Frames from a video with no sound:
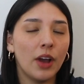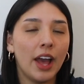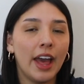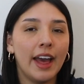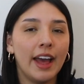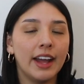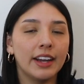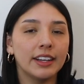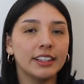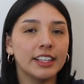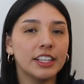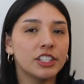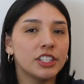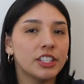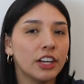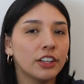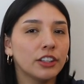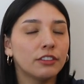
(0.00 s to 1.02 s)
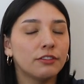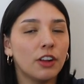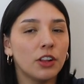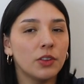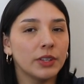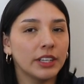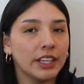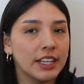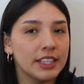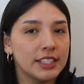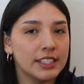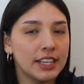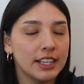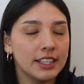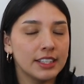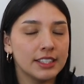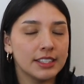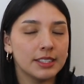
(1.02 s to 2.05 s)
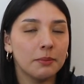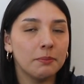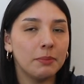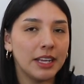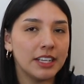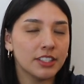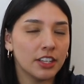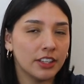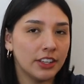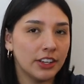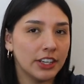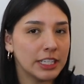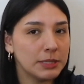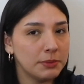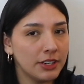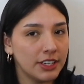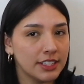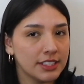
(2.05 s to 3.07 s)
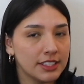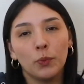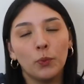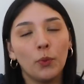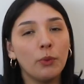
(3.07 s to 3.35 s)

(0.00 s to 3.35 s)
and they shared the following insights based on their experience.